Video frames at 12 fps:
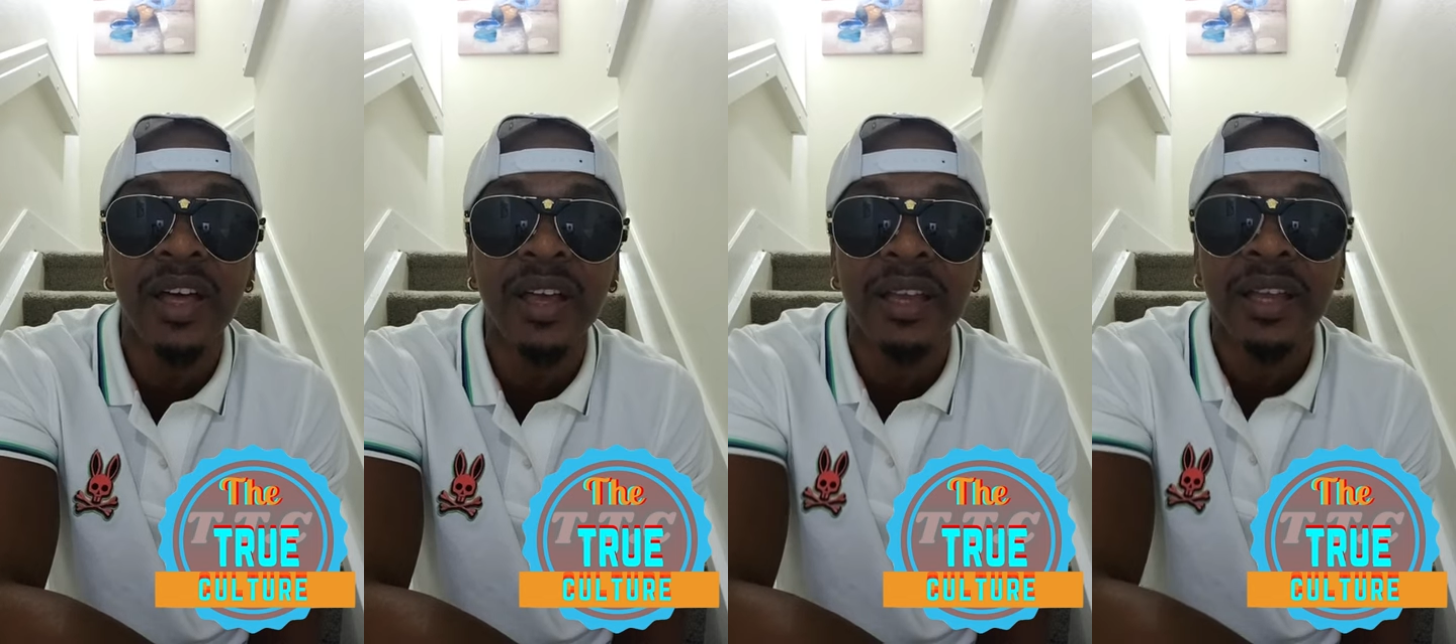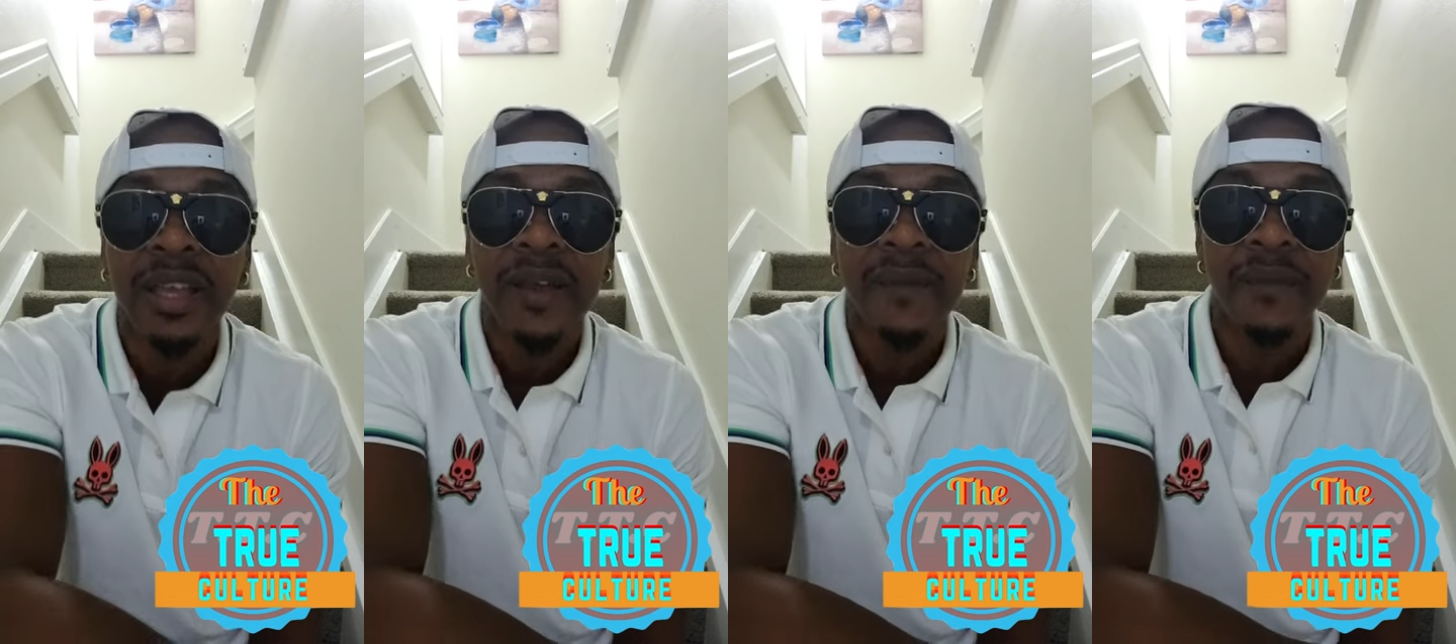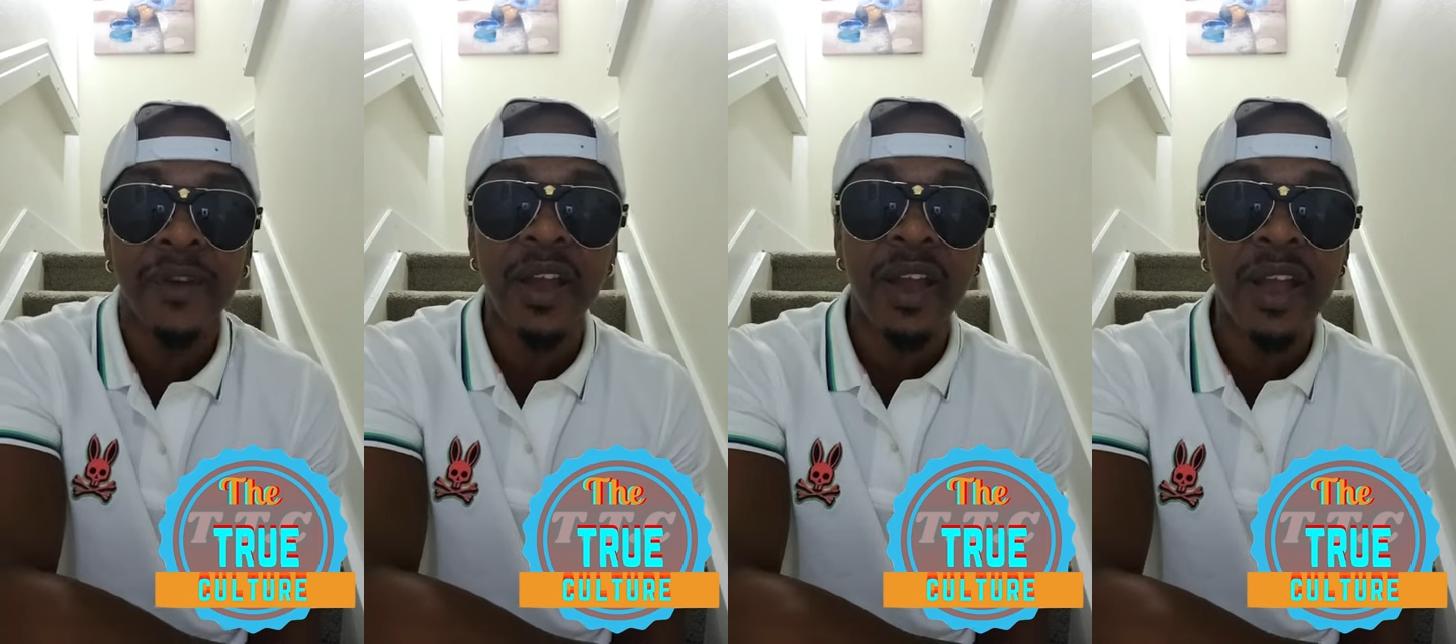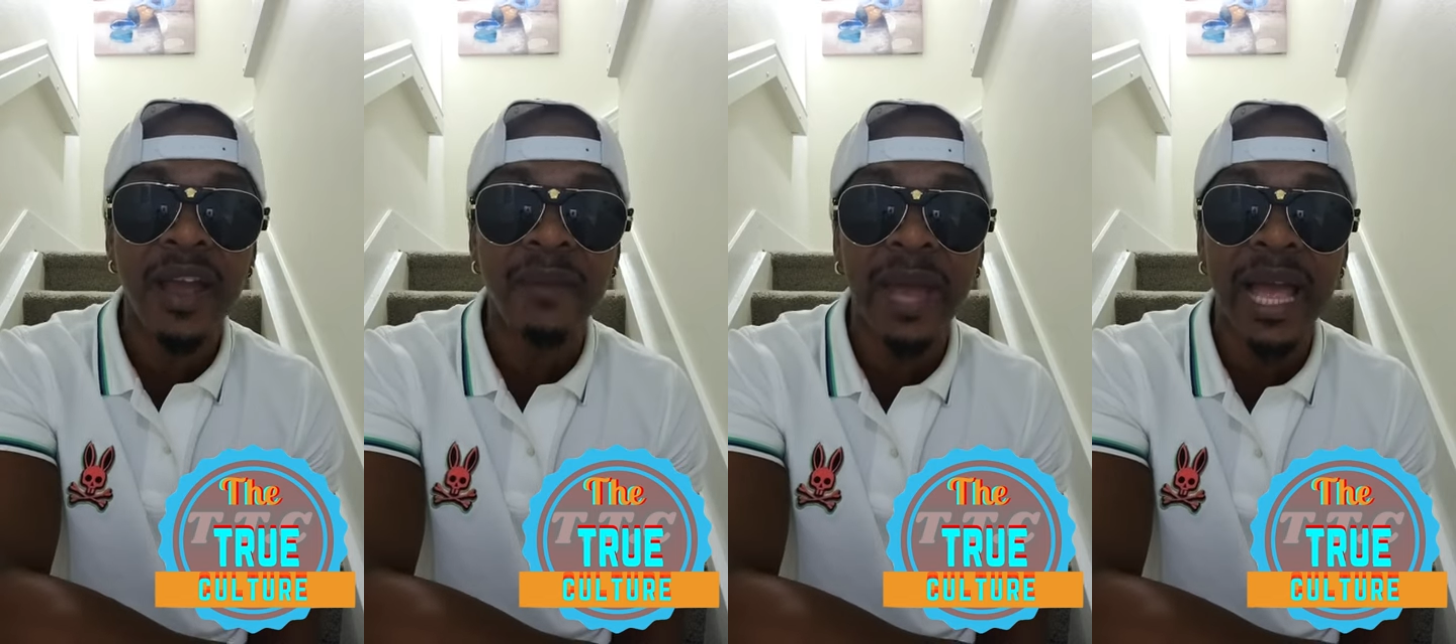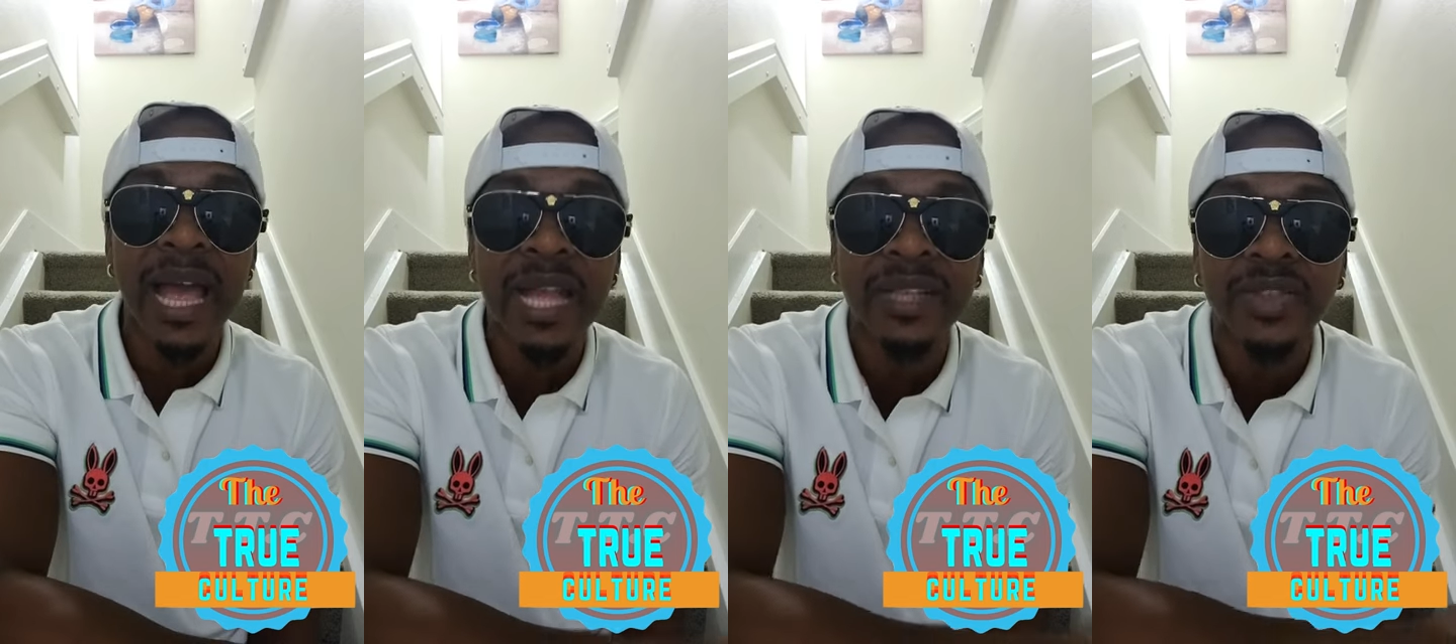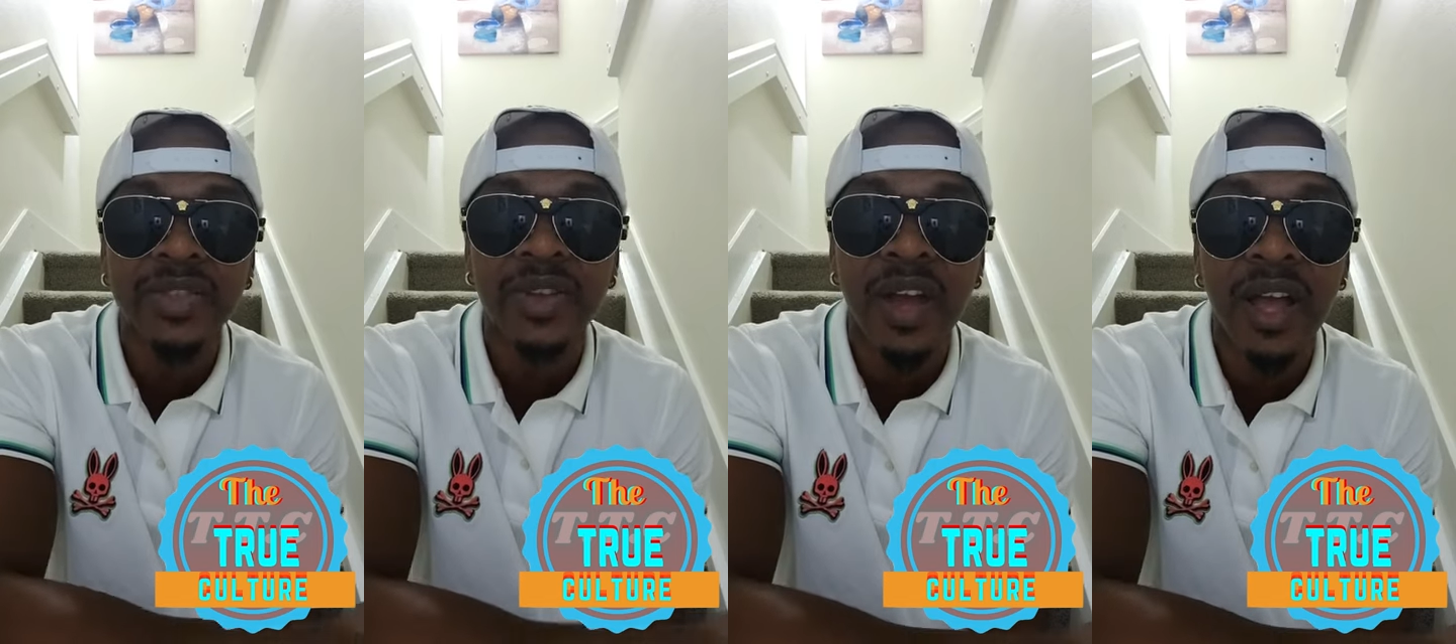and
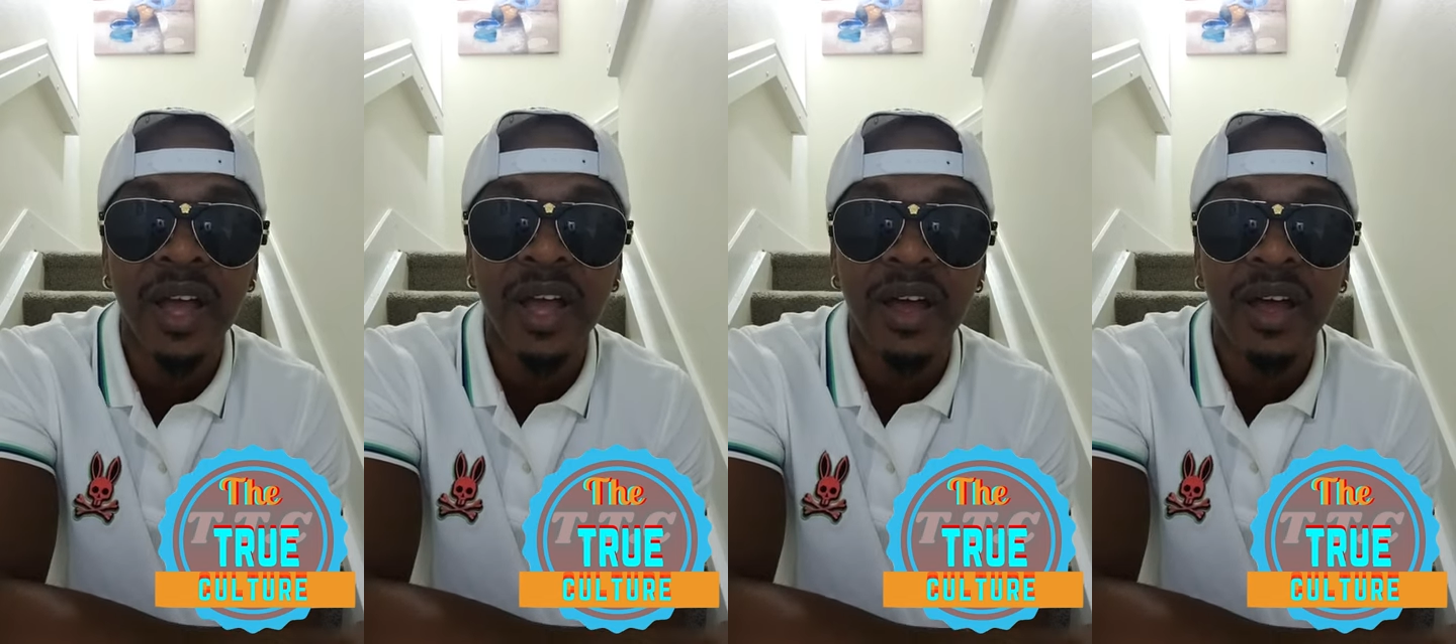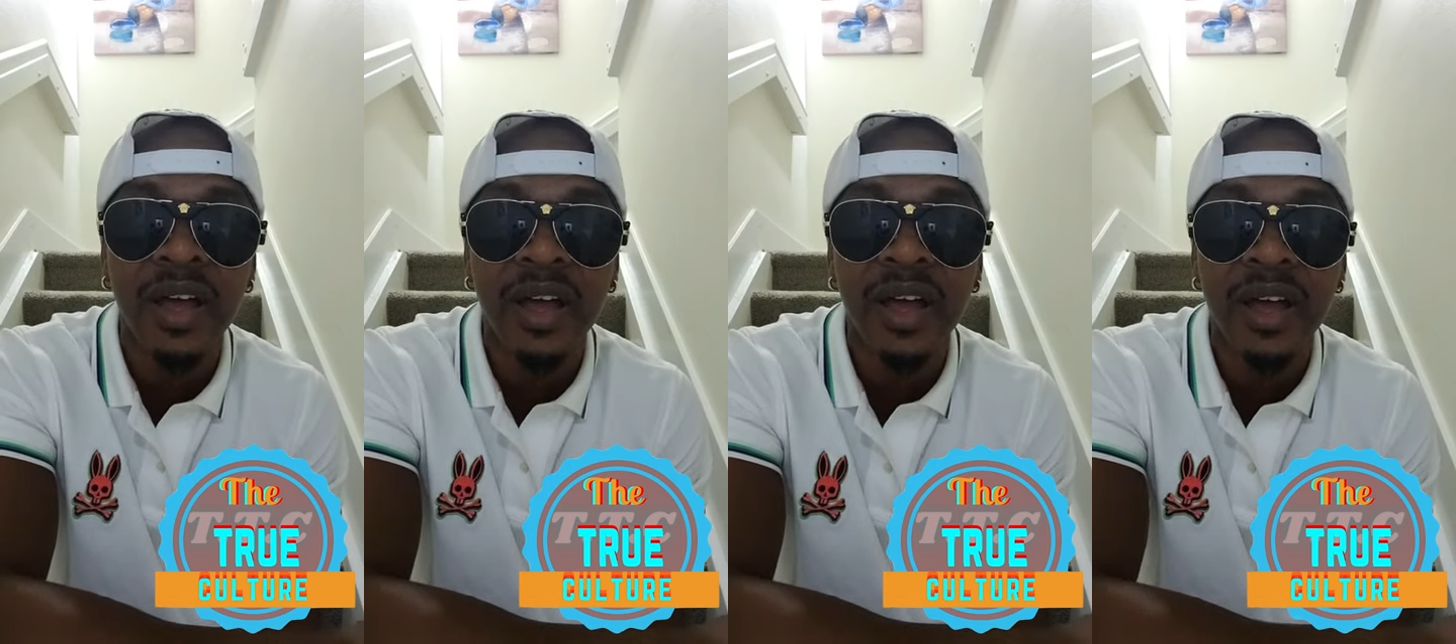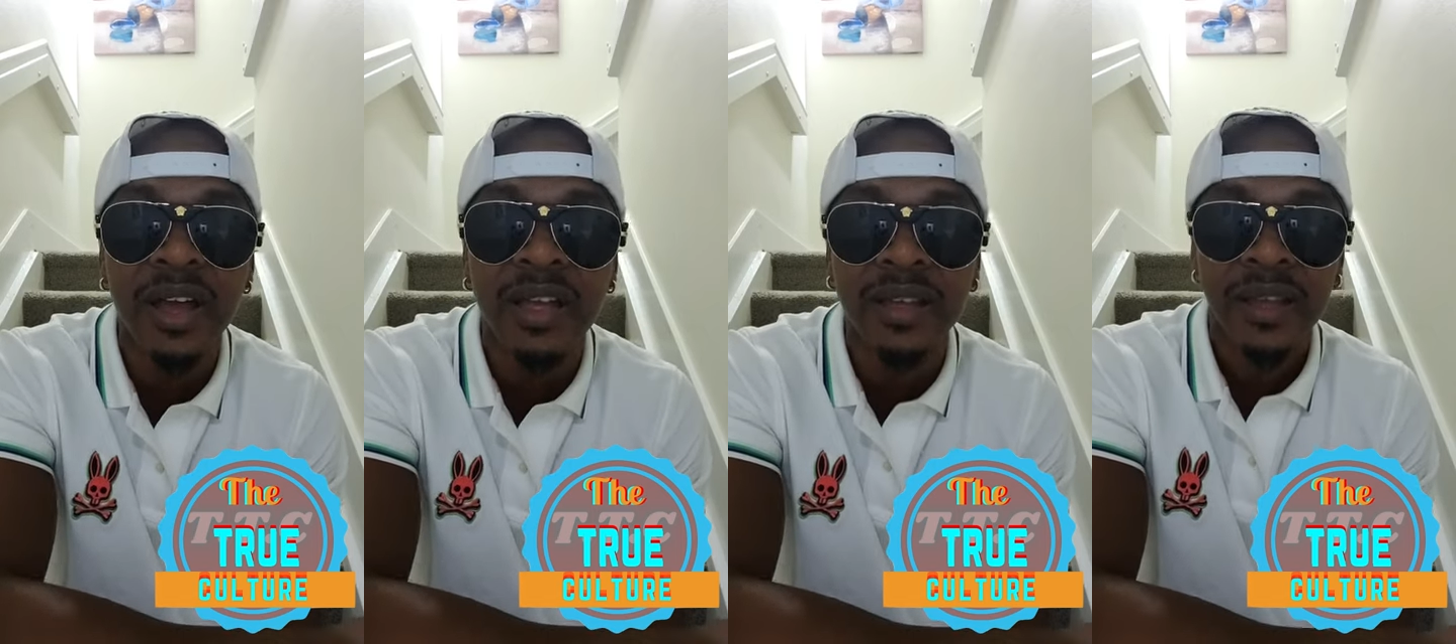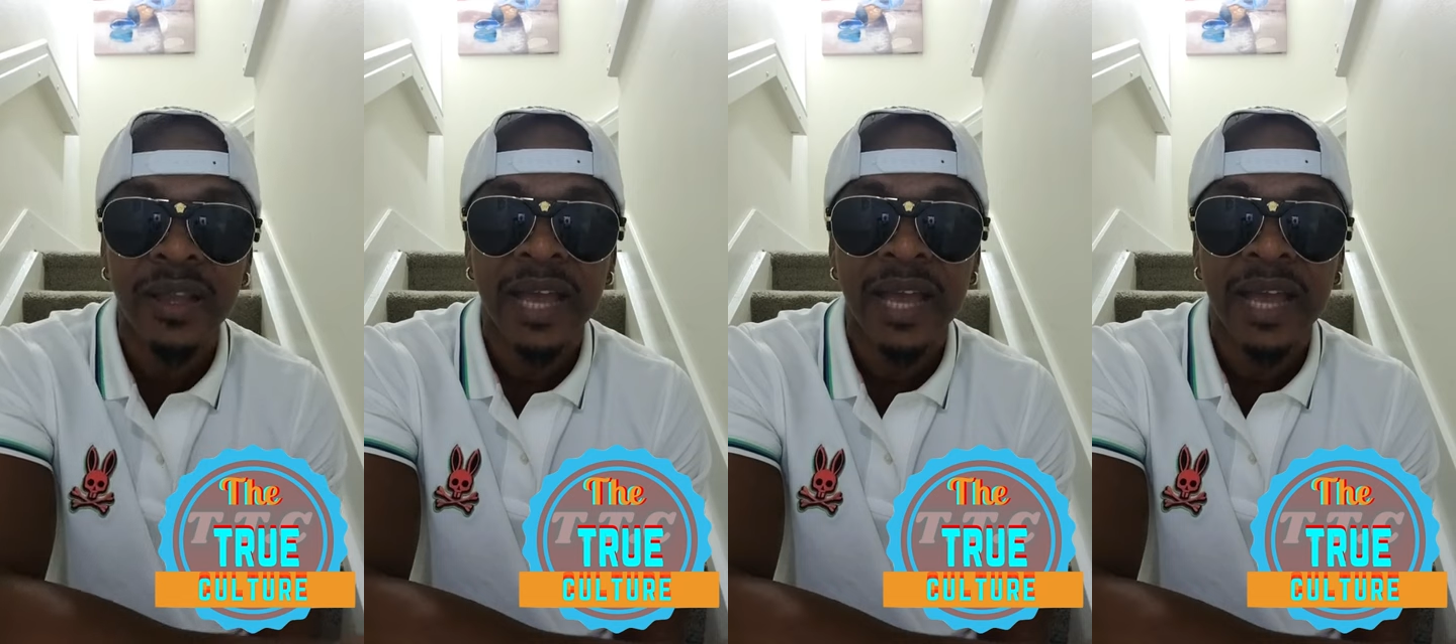strong.